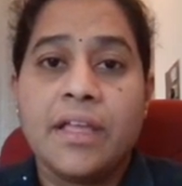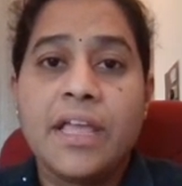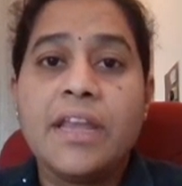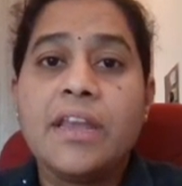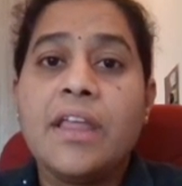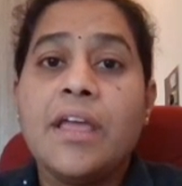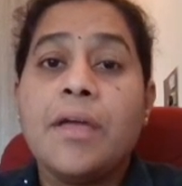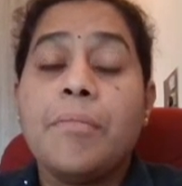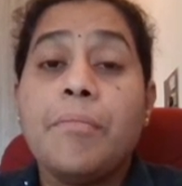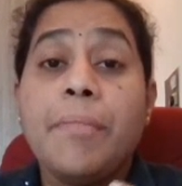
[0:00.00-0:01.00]
in
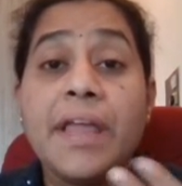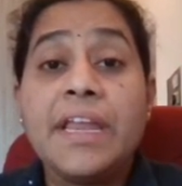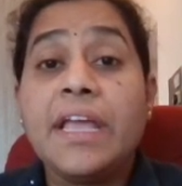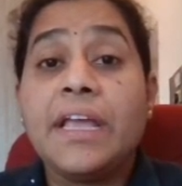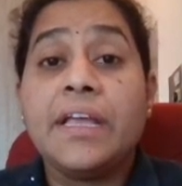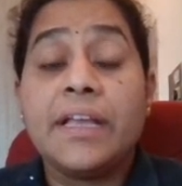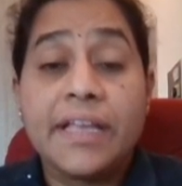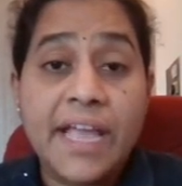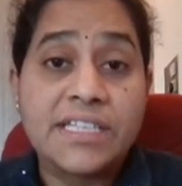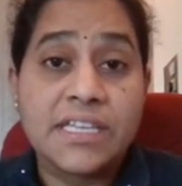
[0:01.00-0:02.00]
many
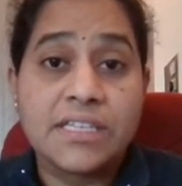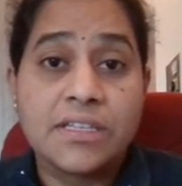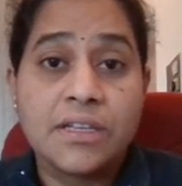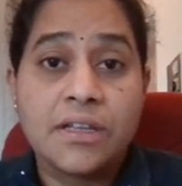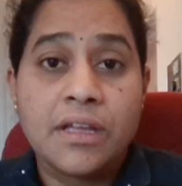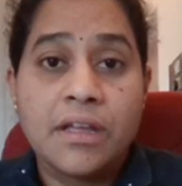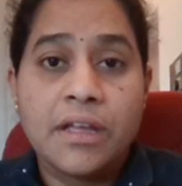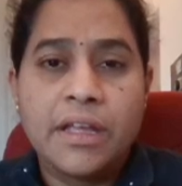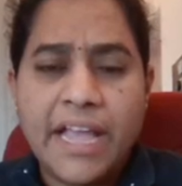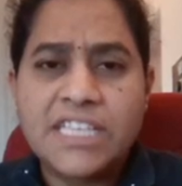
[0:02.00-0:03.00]
cases,
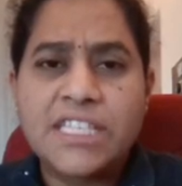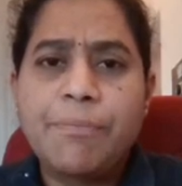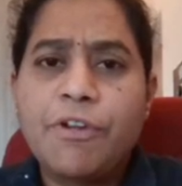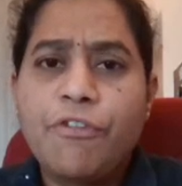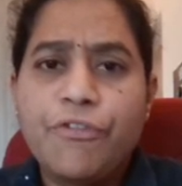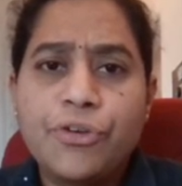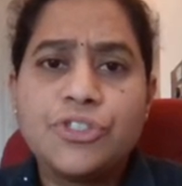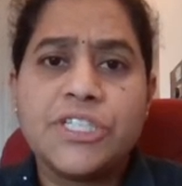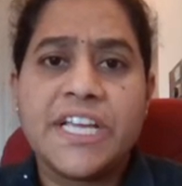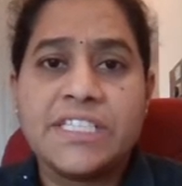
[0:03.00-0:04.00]
except few
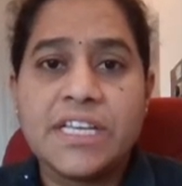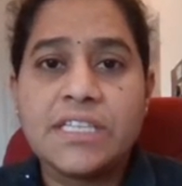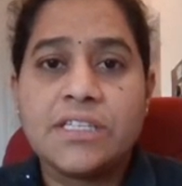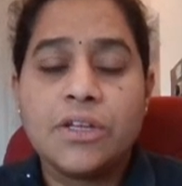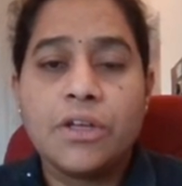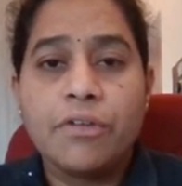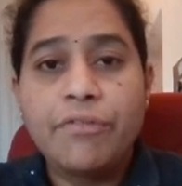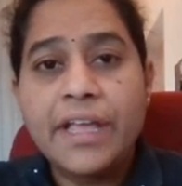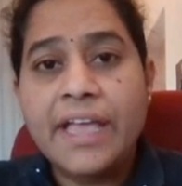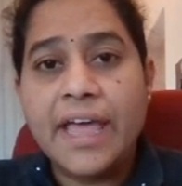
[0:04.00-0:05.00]
changes,
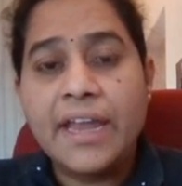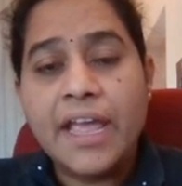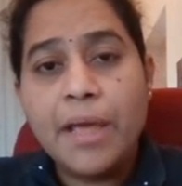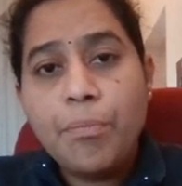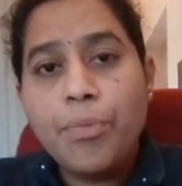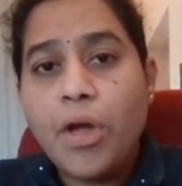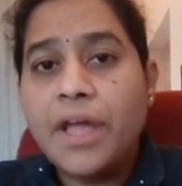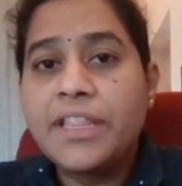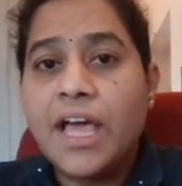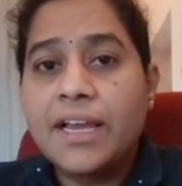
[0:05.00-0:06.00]
we can
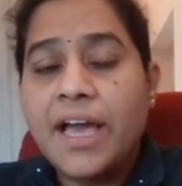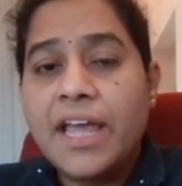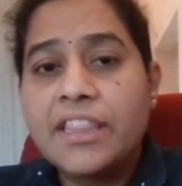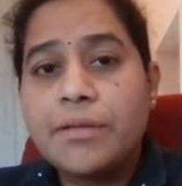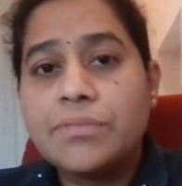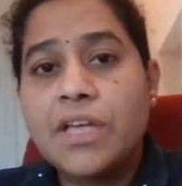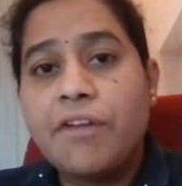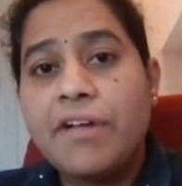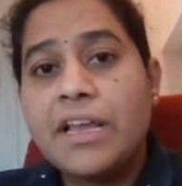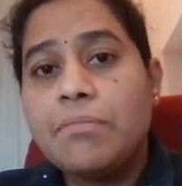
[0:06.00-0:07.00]
employ the algorithms
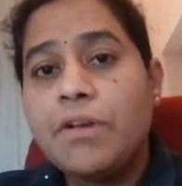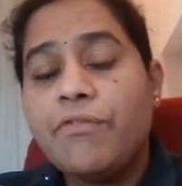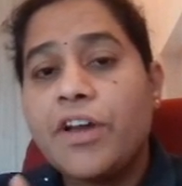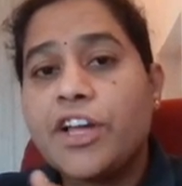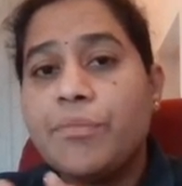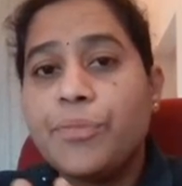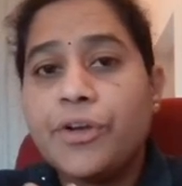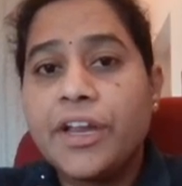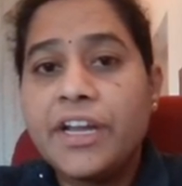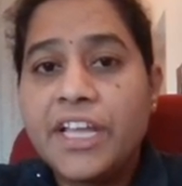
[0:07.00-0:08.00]
available for
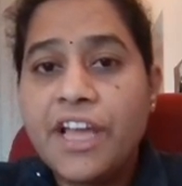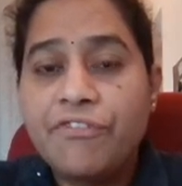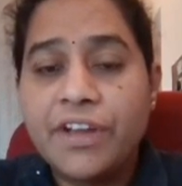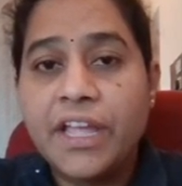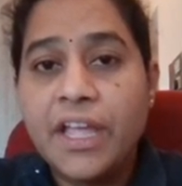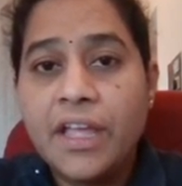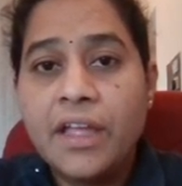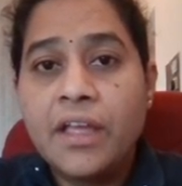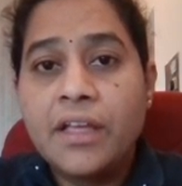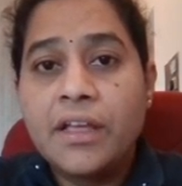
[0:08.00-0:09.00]
computing DFT
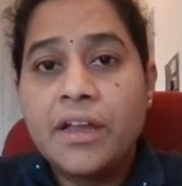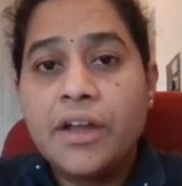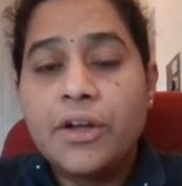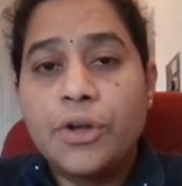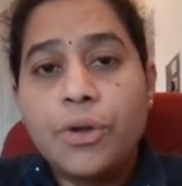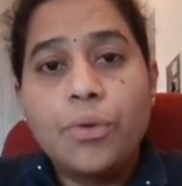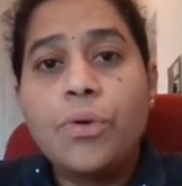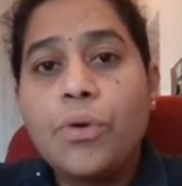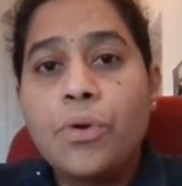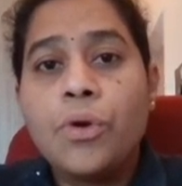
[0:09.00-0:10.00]
to